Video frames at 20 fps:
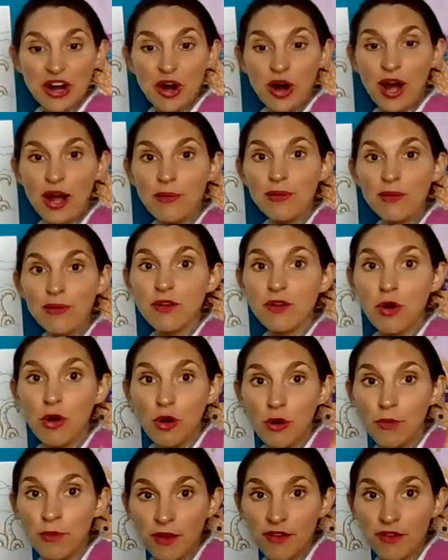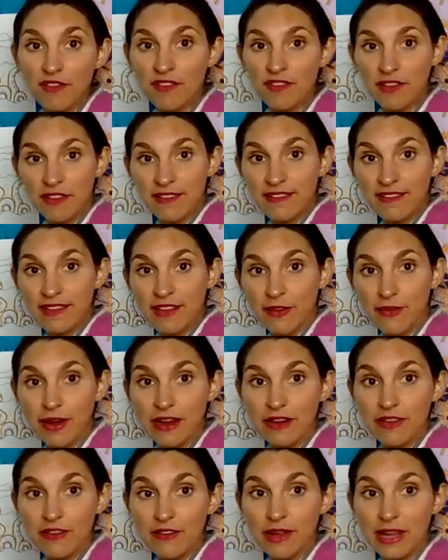I was almost
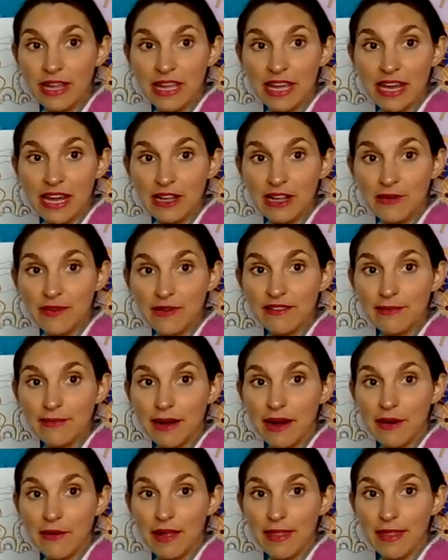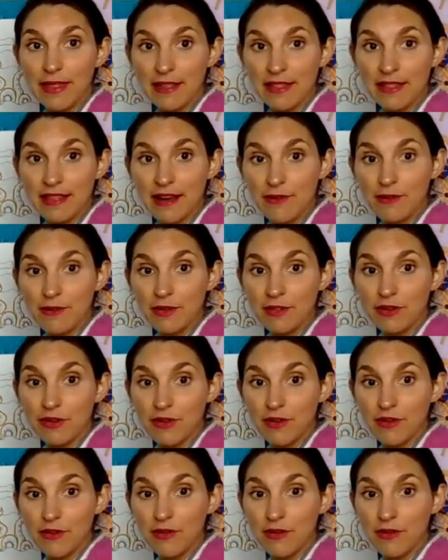considering doing yellow as well. I think that would look